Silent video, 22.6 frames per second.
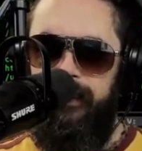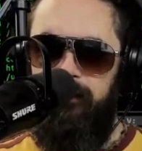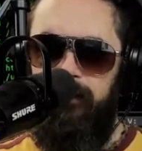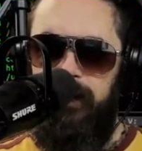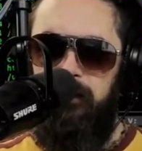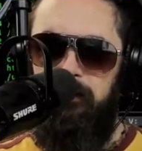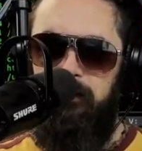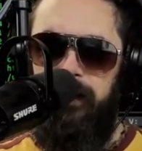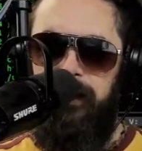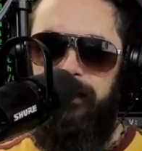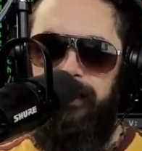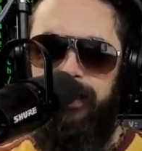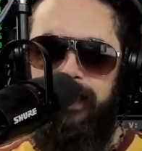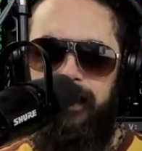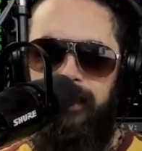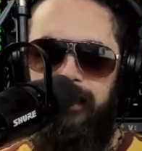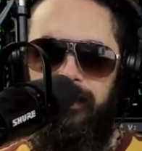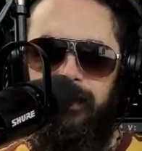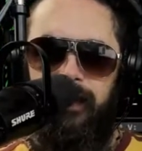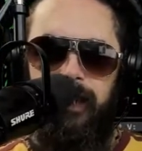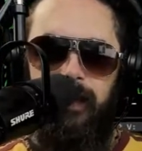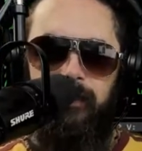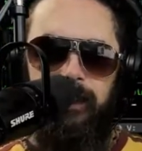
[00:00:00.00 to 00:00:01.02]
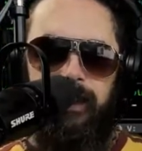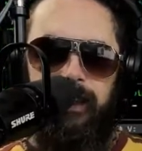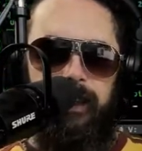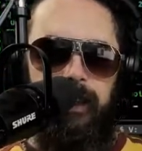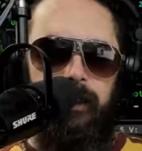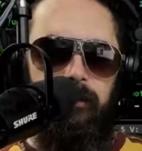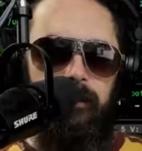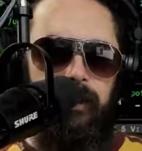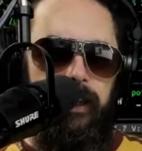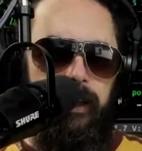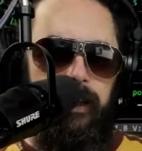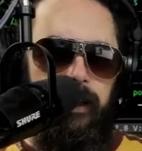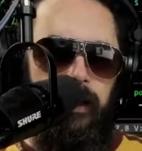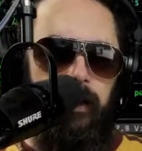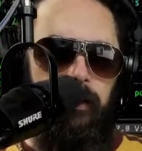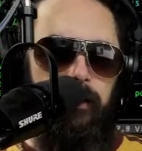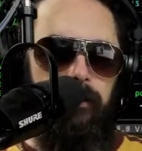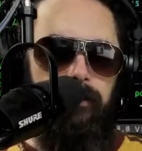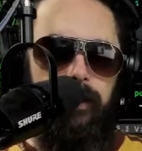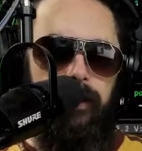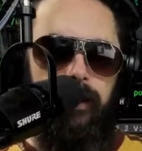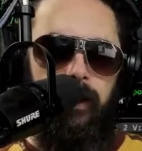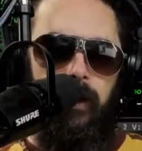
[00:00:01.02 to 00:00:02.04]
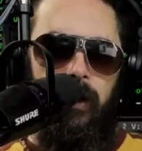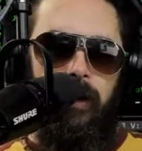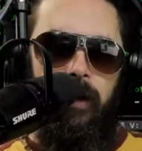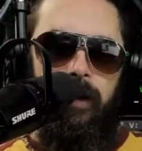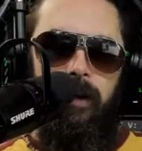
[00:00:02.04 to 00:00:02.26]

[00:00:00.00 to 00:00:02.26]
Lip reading: I've got about 10 or 11 here we're going to go over.